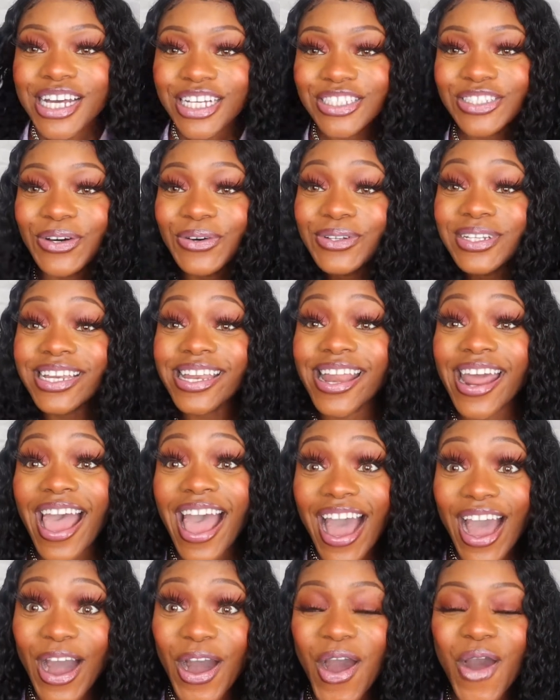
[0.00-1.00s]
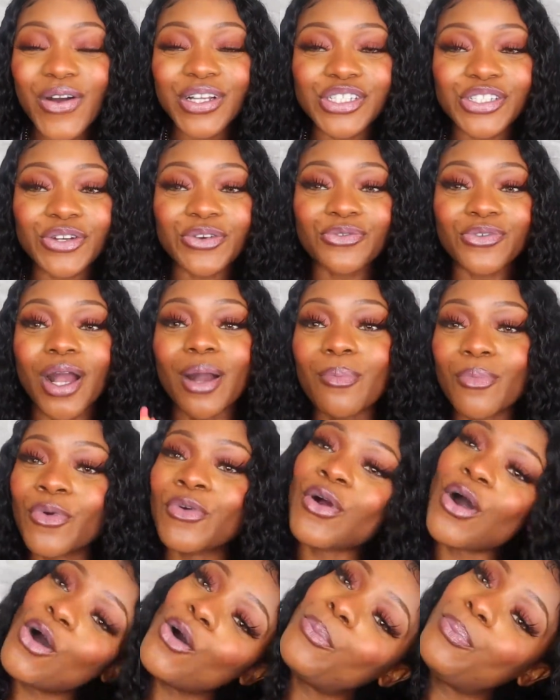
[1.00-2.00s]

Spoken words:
So now, drum roll